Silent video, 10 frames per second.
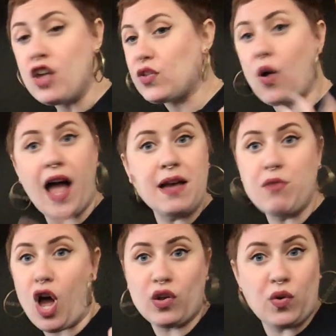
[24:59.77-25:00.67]
So I
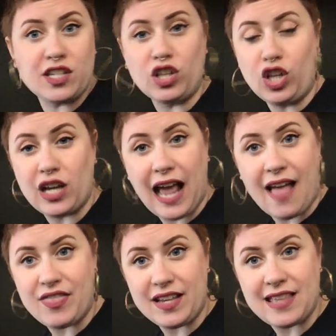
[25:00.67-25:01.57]
am not going to look
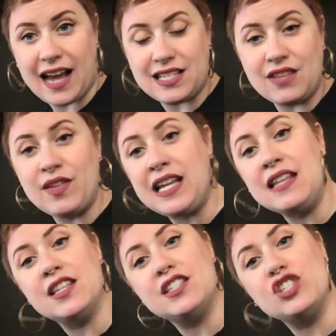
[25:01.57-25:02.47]
at this
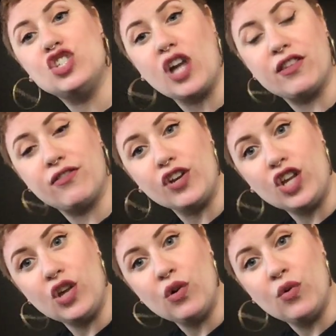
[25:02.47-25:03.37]
activity. This is just for
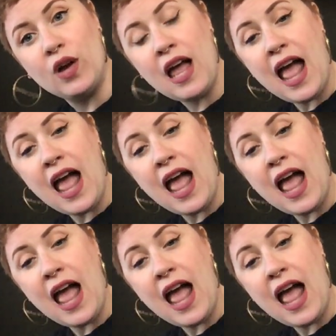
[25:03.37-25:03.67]
you.